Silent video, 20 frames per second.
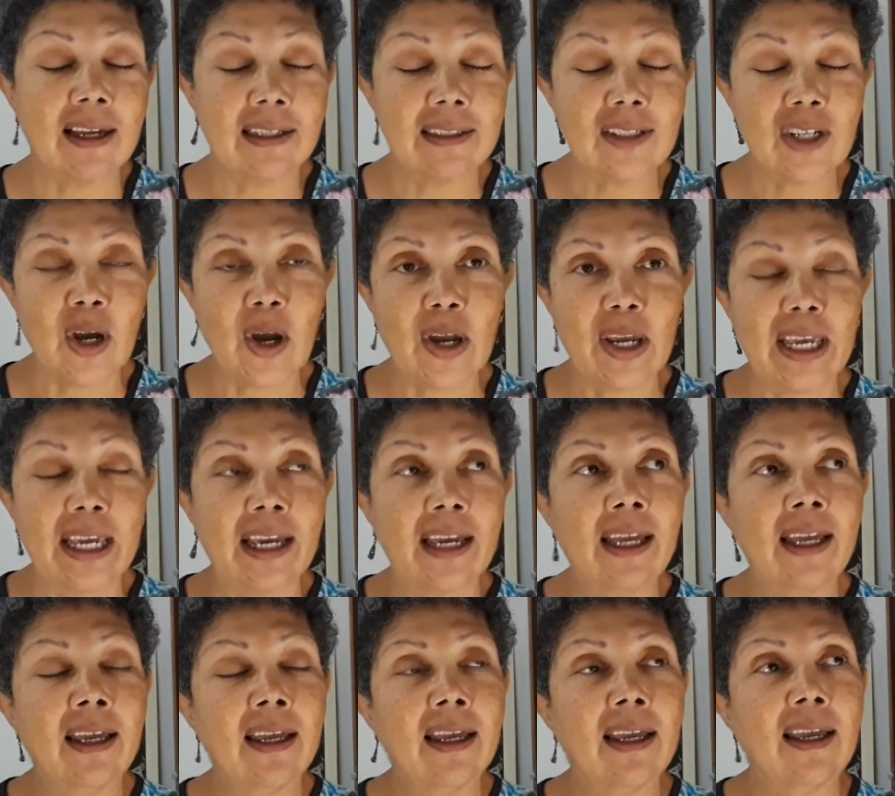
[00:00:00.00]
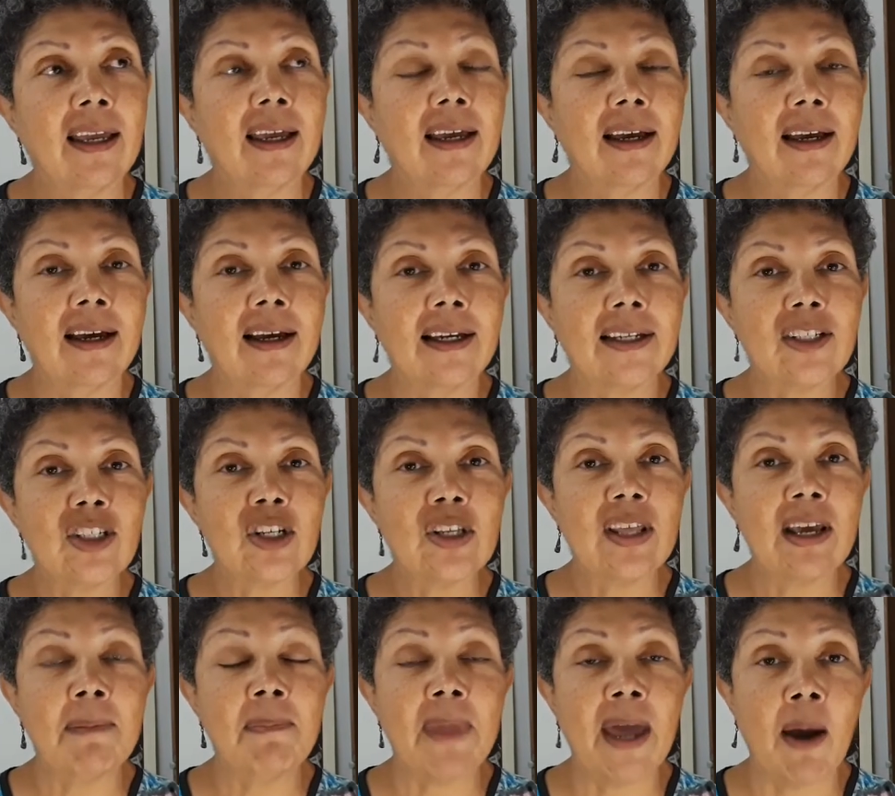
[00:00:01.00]
talking to
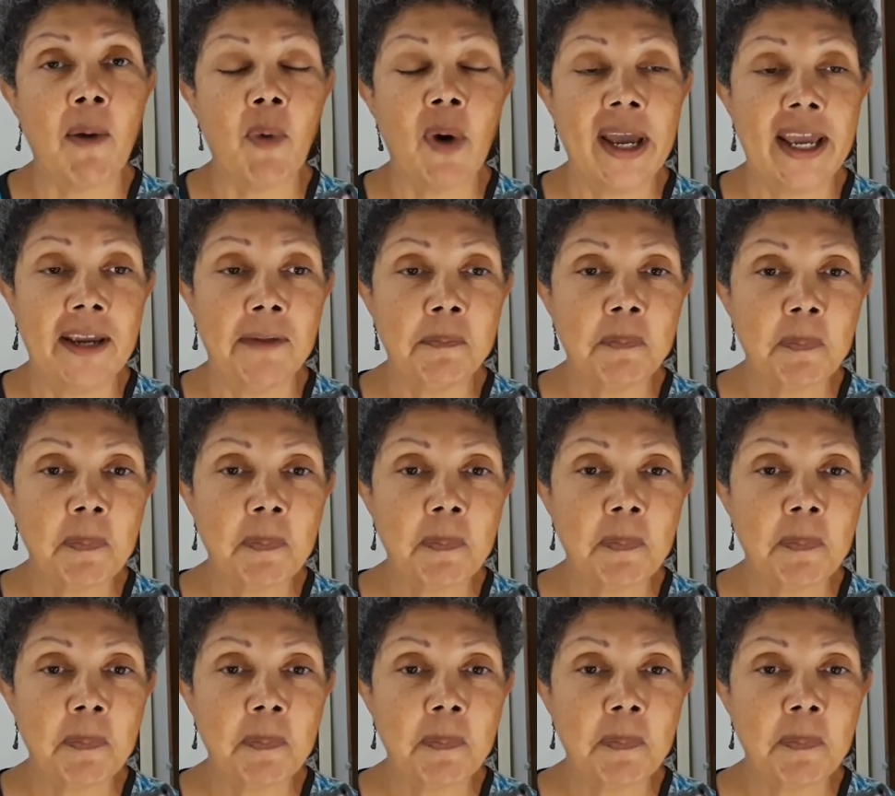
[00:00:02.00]
them that way.